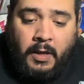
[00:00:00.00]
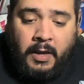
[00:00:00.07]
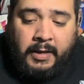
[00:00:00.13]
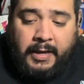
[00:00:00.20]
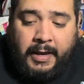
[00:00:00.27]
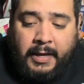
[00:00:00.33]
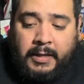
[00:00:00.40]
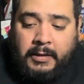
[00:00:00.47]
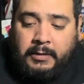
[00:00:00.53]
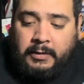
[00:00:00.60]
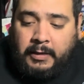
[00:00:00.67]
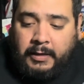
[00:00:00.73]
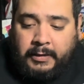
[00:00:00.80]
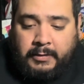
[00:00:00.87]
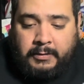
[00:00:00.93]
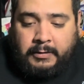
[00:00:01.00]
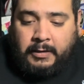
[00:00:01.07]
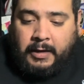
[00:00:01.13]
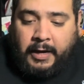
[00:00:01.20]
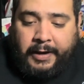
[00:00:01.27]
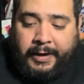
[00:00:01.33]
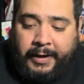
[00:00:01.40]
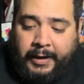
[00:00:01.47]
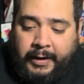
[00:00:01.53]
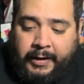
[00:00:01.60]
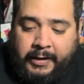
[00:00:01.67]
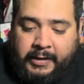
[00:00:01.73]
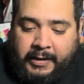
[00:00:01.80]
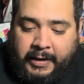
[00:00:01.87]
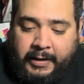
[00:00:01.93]
Again, like it
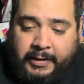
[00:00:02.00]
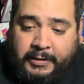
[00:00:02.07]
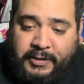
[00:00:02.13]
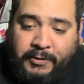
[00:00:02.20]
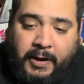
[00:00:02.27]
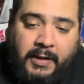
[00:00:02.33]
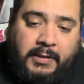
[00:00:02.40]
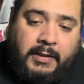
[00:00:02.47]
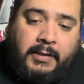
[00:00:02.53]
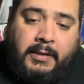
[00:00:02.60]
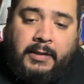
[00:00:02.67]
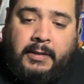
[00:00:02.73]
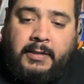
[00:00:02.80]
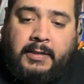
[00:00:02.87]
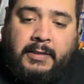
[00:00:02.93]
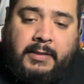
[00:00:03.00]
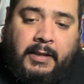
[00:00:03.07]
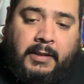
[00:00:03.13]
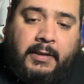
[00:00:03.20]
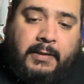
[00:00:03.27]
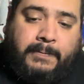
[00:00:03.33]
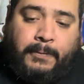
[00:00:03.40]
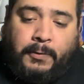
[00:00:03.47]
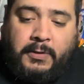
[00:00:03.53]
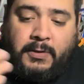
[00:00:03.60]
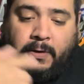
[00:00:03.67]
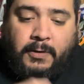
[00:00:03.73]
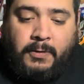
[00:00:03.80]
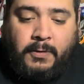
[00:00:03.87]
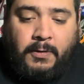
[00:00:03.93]
is crazy to see this full
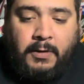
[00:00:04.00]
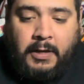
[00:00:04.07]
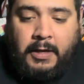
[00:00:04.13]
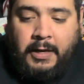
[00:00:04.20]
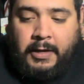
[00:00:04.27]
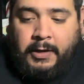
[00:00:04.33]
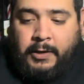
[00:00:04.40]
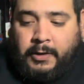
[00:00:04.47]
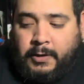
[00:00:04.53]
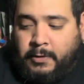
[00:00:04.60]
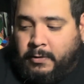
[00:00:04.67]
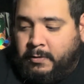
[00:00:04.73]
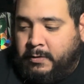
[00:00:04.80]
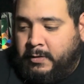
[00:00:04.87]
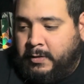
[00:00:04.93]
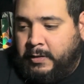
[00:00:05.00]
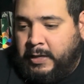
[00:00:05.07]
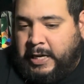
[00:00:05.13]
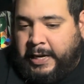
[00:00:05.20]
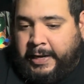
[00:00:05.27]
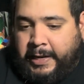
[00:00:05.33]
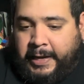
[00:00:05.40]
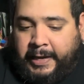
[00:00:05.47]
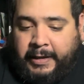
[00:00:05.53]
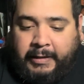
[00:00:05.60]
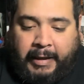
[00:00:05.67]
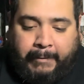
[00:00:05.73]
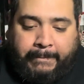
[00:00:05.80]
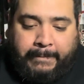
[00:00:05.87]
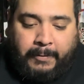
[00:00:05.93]
circle. You know,
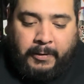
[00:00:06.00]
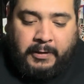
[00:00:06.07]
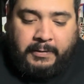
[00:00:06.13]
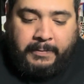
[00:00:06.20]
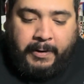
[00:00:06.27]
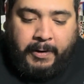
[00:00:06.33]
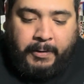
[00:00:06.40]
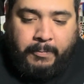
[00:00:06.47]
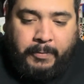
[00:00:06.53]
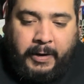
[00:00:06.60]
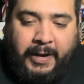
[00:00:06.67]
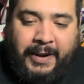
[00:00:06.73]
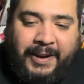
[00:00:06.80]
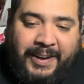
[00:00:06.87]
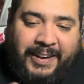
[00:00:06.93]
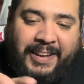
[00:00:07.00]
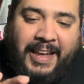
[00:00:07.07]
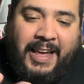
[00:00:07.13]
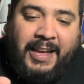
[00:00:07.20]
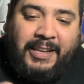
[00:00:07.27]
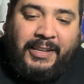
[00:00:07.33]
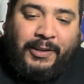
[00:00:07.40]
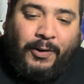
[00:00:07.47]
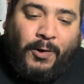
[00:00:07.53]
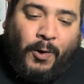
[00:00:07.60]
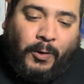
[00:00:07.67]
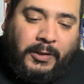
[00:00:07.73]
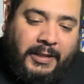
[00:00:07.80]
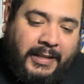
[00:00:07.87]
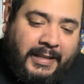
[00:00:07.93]
it feels very weird,
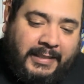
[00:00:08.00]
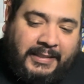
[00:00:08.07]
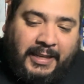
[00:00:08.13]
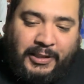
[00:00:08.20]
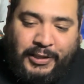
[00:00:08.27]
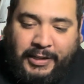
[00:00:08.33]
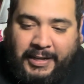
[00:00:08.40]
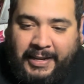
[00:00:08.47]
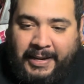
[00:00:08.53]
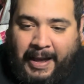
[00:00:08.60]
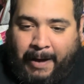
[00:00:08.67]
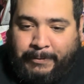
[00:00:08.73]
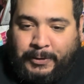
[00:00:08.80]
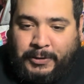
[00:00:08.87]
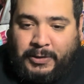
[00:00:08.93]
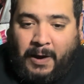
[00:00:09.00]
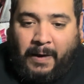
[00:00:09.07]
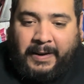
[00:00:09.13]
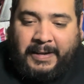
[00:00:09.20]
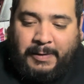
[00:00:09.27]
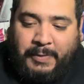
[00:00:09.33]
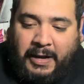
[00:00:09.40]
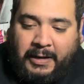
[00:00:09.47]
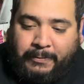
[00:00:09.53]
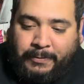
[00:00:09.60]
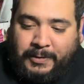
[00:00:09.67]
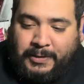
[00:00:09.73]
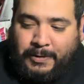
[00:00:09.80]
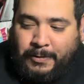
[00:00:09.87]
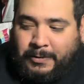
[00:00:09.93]
holding it and touching it after talking about it
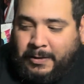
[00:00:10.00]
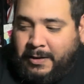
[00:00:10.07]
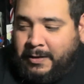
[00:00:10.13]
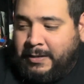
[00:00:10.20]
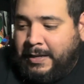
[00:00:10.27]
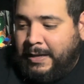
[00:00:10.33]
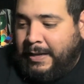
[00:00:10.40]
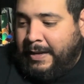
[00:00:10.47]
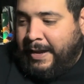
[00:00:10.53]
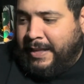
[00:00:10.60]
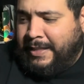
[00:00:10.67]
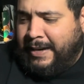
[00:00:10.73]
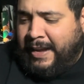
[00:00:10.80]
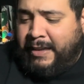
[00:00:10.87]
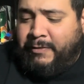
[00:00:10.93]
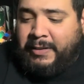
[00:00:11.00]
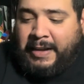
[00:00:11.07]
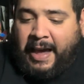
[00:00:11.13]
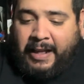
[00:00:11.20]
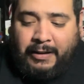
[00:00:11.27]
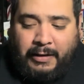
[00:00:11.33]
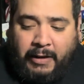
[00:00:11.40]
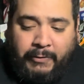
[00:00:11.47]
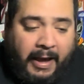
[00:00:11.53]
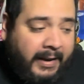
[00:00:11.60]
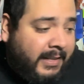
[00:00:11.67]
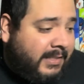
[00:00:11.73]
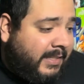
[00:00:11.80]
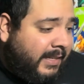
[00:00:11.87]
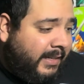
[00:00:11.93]
for so long. And then I've had
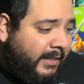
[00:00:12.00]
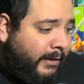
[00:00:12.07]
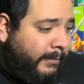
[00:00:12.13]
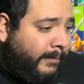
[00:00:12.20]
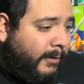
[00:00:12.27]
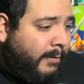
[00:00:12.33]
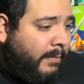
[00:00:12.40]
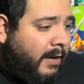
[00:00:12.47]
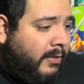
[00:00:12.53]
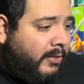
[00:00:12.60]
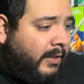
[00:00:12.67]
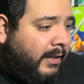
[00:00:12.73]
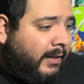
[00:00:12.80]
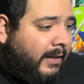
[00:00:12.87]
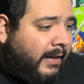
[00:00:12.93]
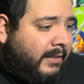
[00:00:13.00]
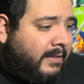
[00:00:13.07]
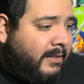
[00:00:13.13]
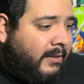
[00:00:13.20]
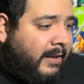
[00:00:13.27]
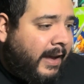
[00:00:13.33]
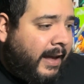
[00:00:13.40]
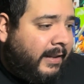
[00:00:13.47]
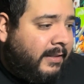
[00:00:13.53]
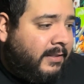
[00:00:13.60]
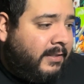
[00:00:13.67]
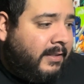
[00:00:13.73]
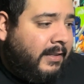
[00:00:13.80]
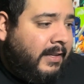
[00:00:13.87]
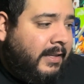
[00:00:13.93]
it sitting here for a month and I still
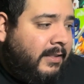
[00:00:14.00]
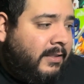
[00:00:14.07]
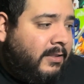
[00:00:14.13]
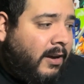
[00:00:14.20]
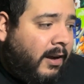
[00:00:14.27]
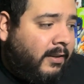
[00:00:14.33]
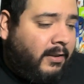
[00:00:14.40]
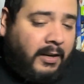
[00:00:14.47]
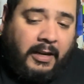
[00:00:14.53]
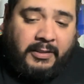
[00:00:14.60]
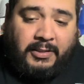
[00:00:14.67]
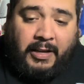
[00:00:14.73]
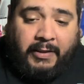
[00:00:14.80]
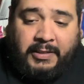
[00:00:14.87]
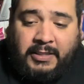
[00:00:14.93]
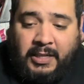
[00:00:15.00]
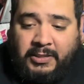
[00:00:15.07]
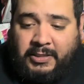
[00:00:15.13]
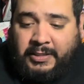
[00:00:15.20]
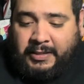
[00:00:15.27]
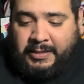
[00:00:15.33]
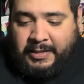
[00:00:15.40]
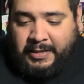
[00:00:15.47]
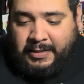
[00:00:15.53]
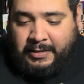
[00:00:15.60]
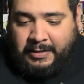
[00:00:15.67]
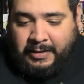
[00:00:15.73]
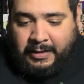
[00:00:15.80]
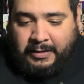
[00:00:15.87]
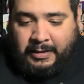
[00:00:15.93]
hadn't touched it.
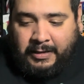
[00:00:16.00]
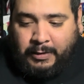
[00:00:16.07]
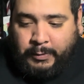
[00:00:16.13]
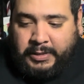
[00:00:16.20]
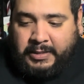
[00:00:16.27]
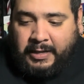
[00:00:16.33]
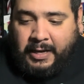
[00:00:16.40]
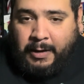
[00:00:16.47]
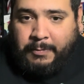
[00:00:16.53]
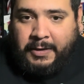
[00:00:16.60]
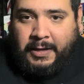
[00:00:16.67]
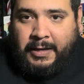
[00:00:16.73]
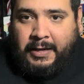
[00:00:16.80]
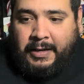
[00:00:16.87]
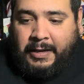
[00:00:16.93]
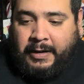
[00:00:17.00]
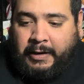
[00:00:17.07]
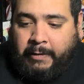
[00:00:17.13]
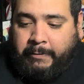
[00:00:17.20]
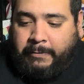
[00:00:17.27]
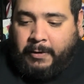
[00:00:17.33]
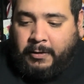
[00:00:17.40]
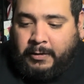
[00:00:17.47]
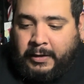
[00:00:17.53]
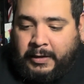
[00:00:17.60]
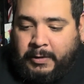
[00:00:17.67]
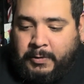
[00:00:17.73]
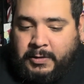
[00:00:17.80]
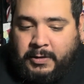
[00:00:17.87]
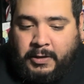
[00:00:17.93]
And I think it was time. And I felt like
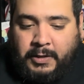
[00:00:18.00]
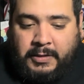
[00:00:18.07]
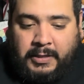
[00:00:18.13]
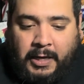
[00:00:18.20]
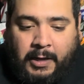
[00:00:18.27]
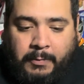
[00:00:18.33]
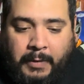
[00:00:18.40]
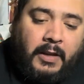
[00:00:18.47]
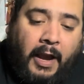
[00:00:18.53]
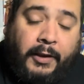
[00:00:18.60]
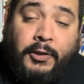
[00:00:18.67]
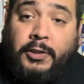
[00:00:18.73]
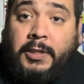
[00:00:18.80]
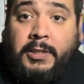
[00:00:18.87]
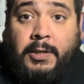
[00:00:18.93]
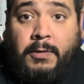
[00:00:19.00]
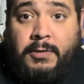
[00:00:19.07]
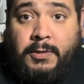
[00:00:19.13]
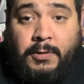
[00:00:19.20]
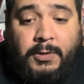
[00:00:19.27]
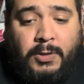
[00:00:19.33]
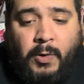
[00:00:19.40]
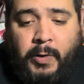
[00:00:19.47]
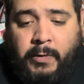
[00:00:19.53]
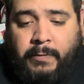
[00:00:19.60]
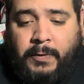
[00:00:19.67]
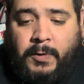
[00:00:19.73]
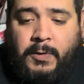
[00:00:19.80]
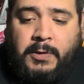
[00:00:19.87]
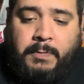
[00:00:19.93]
it was a good time. I usually don't do toy
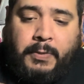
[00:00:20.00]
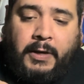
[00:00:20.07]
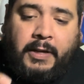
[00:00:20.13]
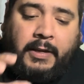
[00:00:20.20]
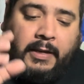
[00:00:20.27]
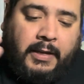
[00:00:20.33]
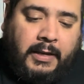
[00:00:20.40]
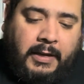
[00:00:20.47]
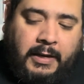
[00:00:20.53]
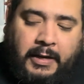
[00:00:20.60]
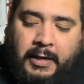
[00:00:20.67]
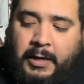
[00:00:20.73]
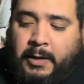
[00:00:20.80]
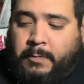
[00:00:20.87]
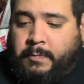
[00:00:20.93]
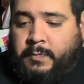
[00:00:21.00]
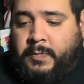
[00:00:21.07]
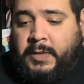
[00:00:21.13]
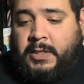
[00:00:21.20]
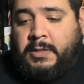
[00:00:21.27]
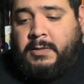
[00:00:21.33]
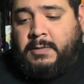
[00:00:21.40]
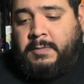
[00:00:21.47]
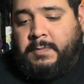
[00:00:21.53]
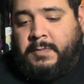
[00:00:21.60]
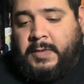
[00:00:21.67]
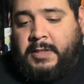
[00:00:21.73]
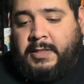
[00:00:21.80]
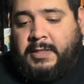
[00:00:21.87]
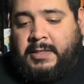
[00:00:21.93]
reviews, but this
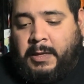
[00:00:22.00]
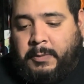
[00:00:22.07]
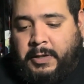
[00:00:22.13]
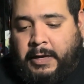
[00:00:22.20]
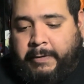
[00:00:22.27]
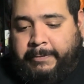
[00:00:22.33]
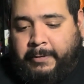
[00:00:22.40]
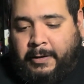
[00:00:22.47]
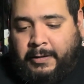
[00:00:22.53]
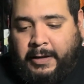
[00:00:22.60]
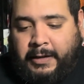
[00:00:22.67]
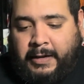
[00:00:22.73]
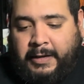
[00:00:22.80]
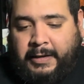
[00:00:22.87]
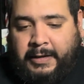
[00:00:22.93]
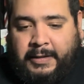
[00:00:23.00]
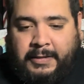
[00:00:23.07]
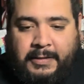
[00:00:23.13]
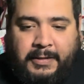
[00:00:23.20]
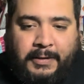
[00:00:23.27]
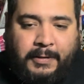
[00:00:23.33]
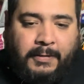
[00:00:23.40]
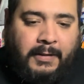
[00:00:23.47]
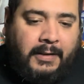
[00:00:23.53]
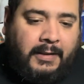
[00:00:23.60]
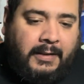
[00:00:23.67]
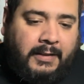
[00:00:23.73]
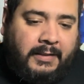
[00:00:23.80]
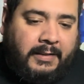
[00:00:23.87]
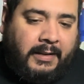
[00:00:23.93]
is something I felt like I needed to do,
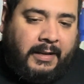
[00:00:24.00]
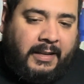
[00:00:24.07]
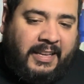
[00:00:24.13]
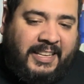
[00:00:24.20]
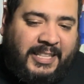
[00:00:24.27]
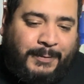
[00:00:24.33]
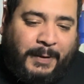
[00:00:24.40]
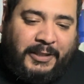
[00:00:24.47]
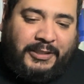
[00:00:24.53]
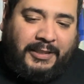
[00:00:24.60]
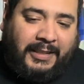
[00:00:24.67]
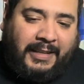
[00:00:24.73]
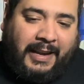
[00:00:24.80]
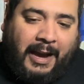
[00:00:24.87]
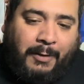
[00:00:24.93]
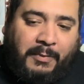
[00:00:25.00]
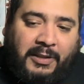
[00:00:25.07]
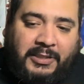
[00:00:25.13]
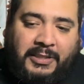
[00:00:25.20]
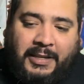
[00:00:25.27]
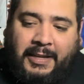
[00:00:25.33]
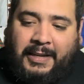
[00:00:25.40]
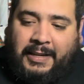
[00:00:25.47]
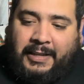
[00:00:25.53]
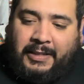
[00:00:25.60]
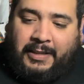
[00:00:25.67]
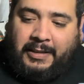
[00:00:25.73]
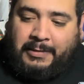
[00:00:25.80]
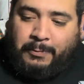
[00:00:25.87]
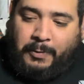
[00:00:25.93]
especially how much
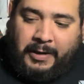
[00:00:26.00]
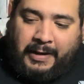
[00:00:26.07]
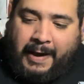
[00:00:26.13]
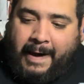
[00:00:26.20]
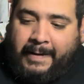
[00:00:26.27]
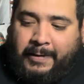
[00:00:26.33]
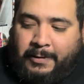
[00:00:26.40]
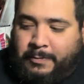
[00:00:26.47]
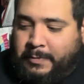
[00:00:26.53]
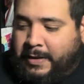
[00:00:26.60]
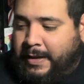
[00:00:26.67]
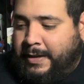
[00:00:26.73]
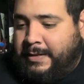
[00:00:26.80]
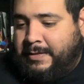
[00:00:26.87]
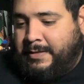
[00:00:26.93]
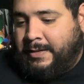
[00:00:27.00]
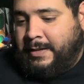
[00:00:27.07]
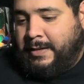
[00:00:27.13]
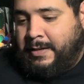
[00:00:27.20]
this one item has